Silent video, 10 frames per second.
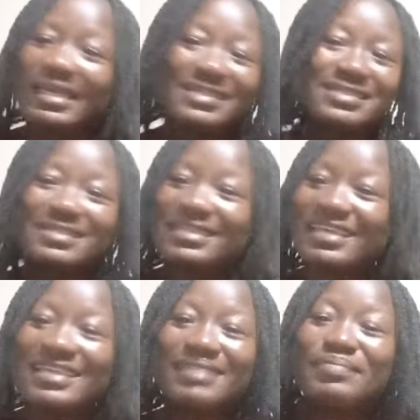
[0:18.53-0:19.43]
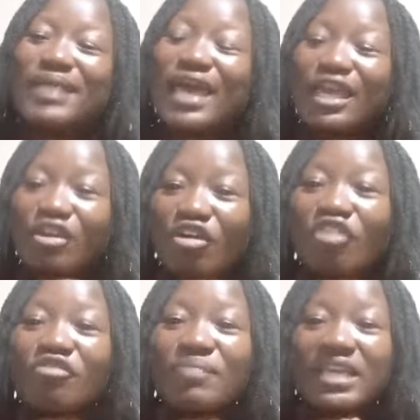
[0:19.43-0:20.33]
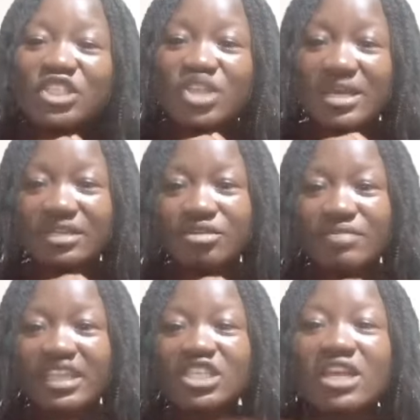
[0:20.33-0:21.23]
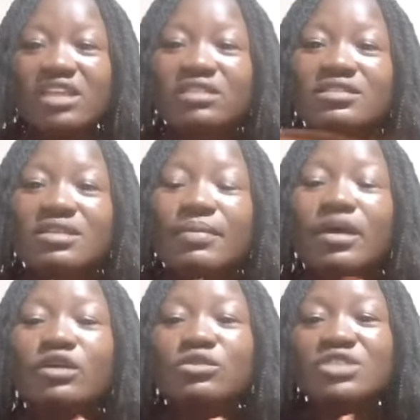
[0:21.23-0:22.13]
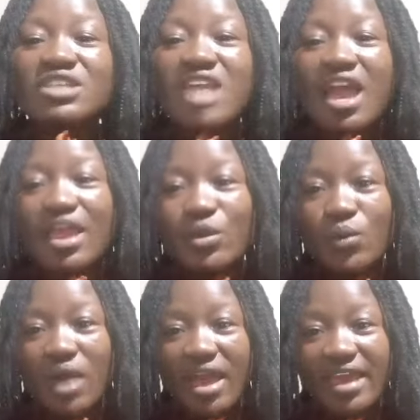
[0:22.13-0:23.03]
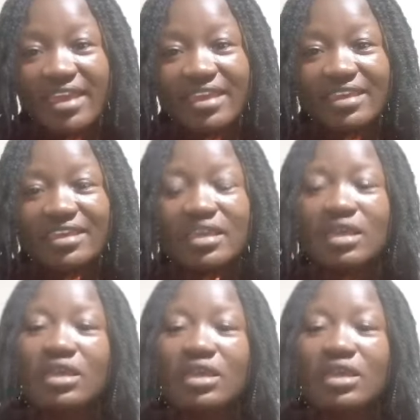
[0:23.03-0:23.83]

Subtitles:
it's part of my channel. My channel is about DIY